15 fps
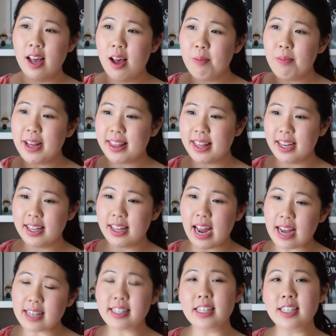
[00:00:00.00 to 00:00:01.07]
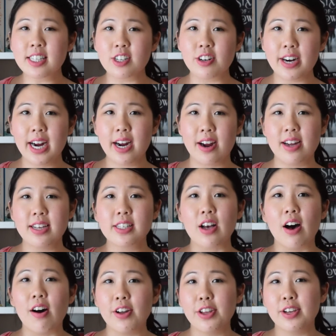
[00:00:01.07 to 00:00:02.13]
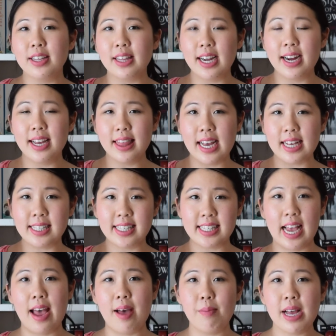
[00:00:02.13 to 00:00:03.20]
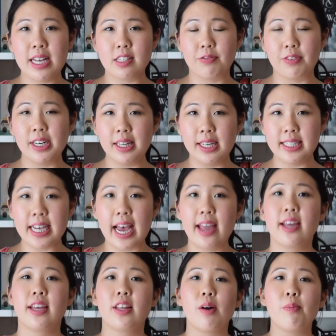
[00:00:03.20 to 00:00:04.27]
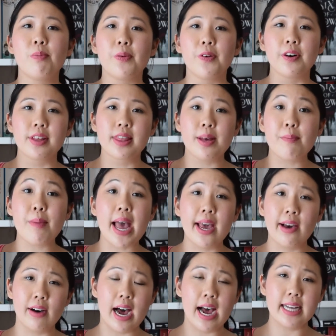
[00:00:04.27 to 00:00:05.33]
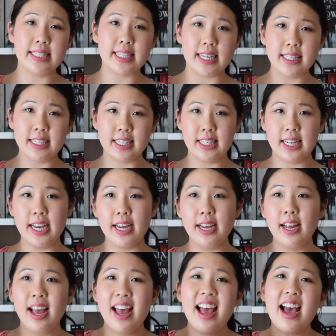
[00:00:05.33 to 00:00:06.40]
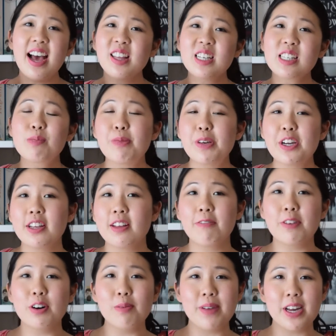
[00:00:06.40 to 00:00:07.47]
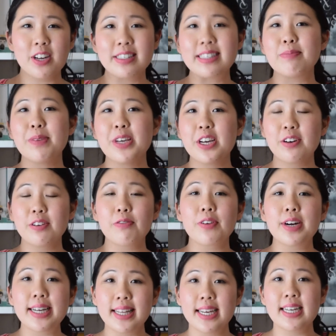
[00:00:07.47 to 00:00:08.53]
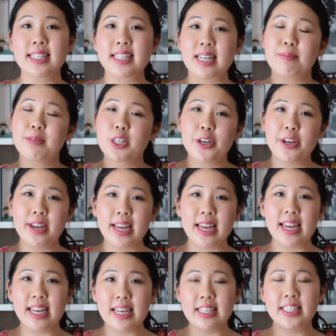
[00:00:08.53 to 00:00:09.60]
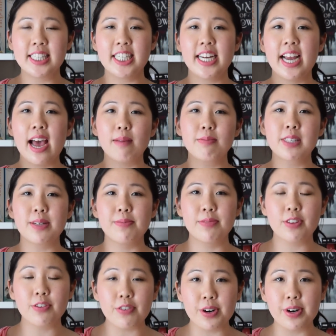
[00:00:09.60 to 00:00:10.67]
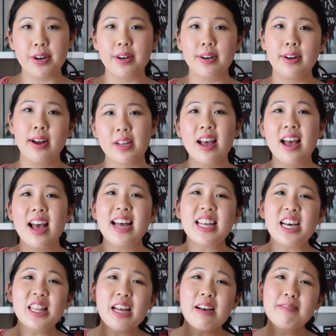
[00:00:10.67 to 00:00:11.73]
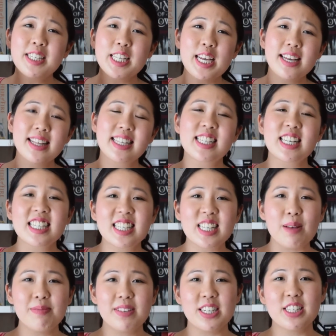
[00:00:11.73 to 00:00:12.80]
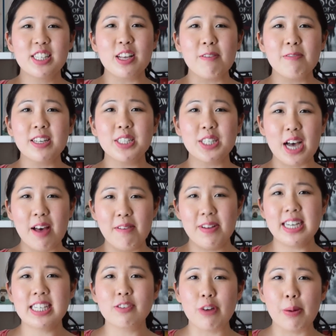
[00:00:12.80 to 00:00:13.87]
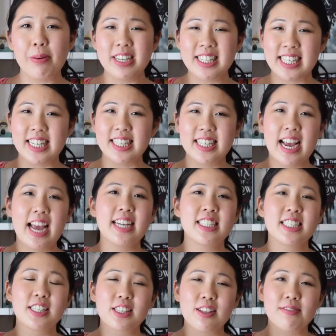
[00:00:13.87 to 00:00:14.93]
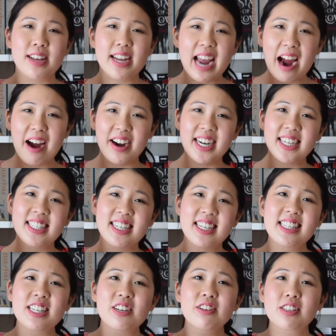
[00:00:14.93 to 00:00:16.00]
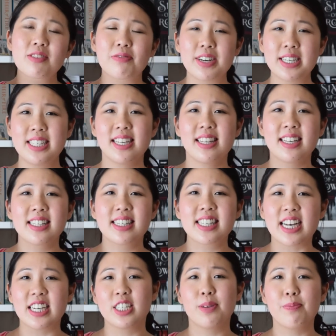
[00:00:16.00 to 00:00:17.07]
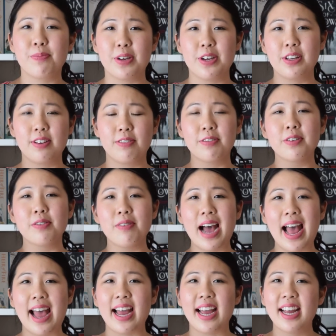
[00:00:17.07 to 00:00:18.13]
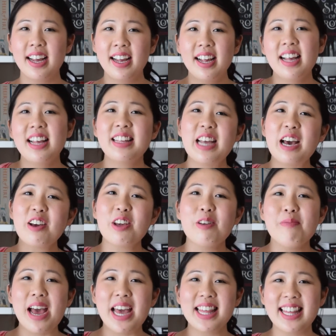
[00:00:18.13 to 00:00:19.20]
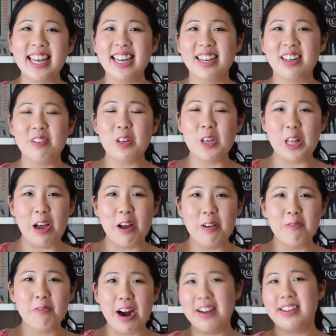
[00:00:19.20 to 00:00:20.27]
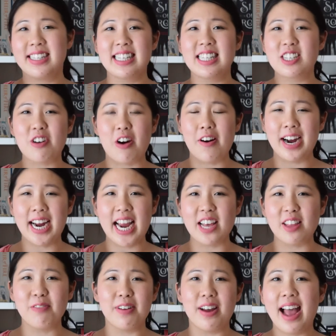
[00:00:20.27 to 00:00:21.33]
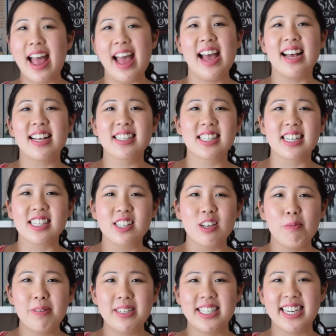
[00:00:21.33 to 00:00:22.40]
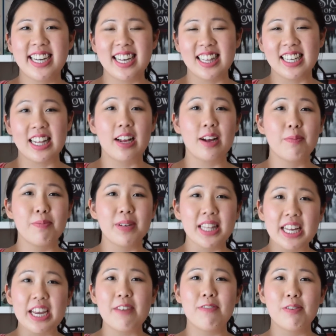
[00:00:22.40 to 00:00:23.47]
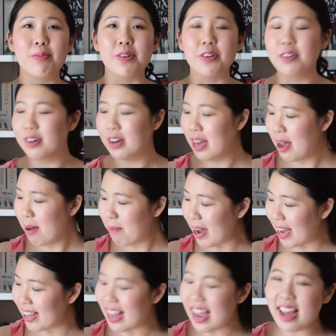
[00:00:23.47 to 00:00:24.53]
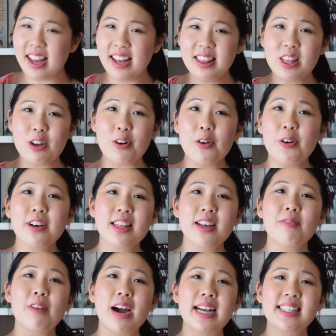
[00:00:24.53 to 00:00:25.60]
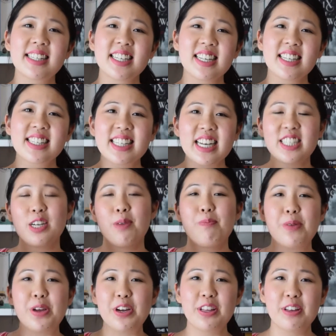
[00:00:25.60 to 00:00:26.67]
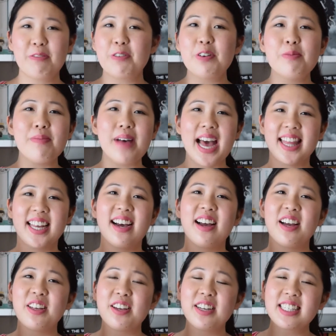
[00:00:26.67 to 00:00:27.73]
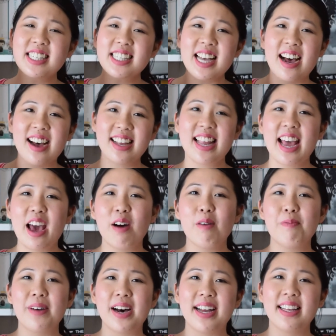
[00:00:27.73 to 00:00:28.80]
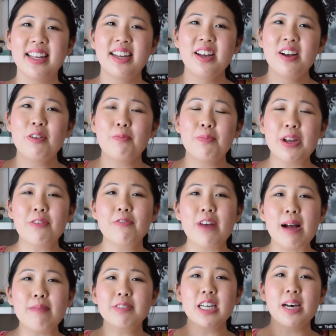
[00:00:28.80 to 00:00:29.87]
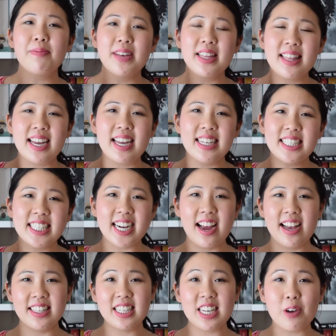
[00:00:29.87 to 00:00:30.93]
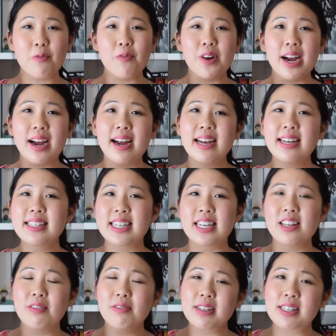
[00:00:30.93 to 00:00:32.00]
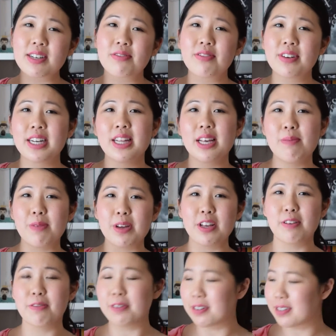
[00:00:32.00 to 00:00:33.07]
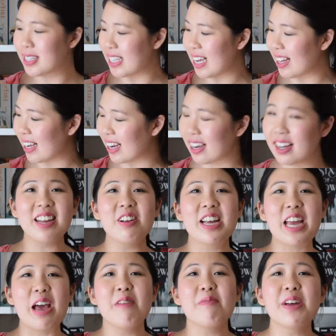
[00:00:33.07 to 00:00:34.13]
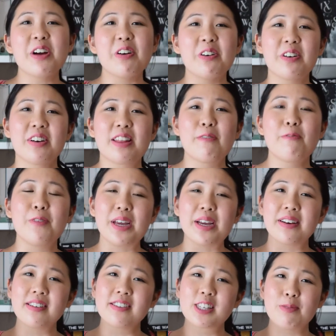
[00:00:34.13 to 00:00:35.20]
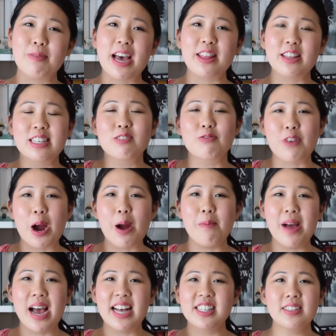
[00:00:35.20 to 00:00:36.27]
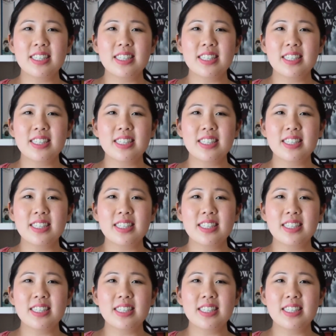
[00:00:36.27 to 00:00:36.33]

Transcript: But then as the story goes on, you learn that Sam has really taken on board the male identity, and it's beautiful because Mio really accepts who he is. She helps him through. And I love seeing this acceptance of the diverse representations of the characters. It was written in such a beautiful way. Now you may think, you know, roses growing out of your hands, that's not particularly believable, but the author writes it in such a beautiful manner, and you just can't help but be wrapped up in the enchanting words, and it was a really beautiful setting. It gave me all the feels about this romance.